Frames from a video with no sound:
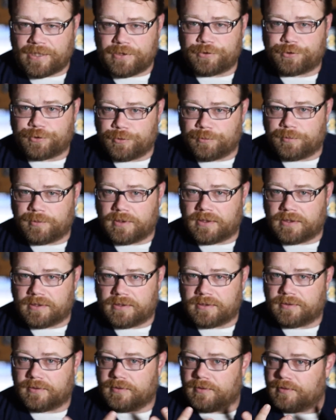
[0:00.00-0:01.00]
sure what it
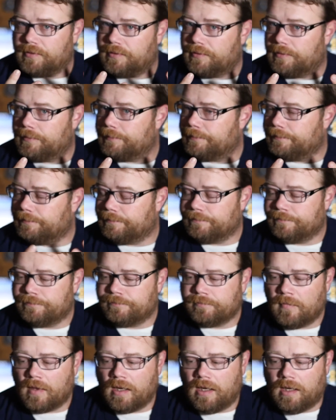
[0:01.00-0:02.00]
is.
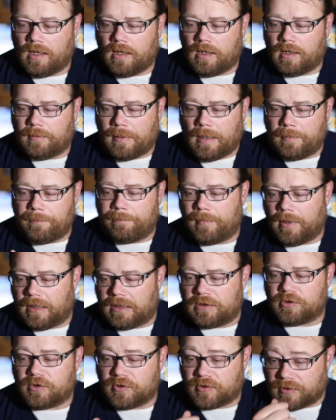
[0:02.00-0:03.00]
I
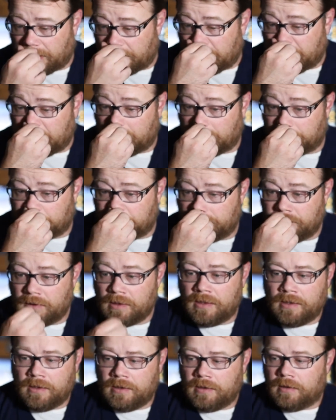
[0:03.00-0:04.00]
might just end up
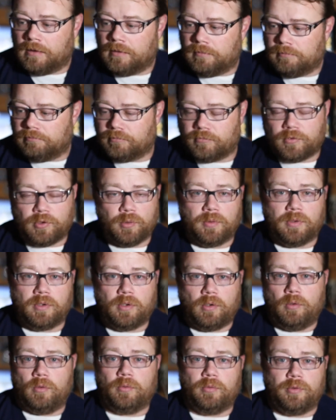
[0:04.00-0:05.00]
doing a
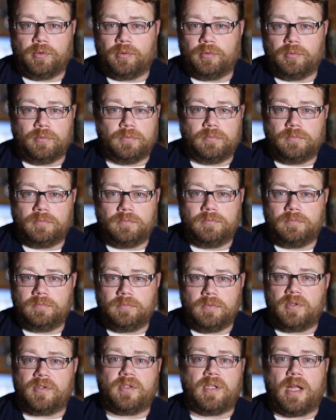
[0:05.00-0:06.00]
whole new
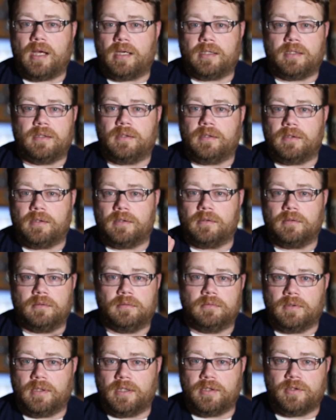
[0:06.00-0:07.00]
stack in here
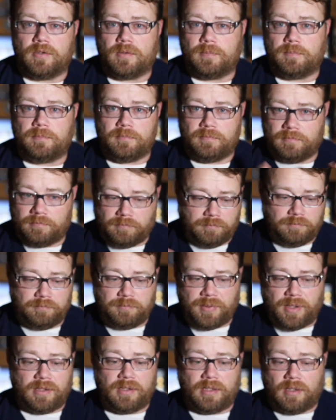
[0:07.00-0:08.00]
and just
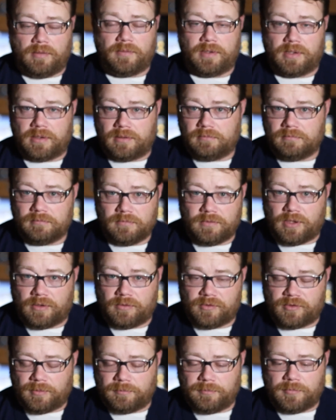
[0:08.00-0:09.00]
being done with it, you
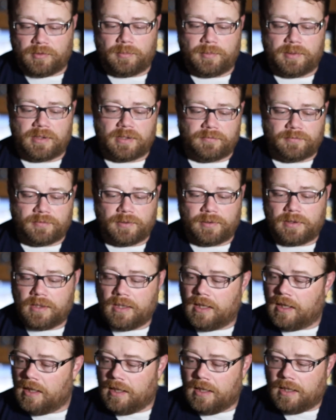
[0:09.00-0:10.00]
know, something a little bit different.
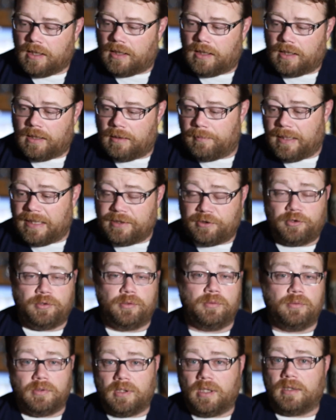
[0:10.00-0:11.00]
I
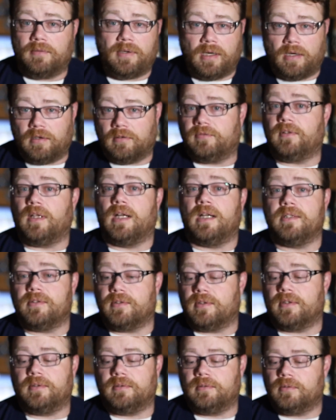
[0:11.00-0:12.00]
do love how it flies
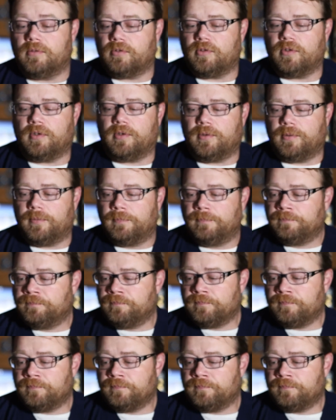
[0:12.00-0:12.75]
though, so